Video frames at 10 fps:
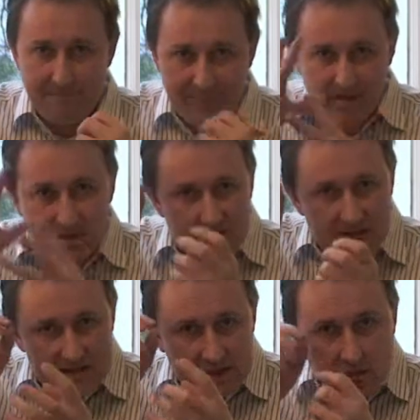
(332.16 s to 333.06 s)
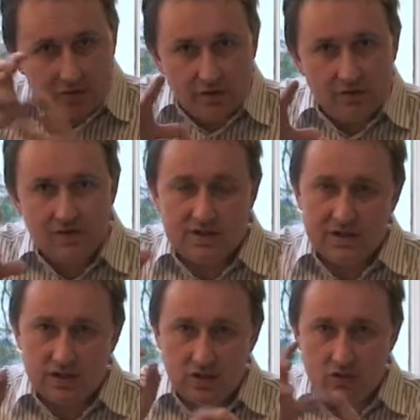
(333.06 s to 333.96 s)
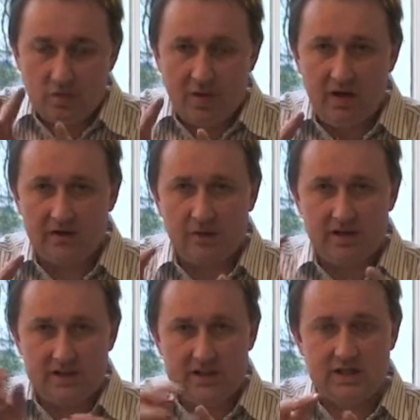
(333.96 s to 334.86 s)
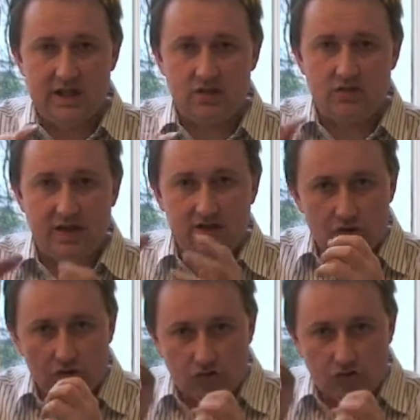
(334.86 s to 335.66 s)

Build these little roots, these neural pathways, these dendrites,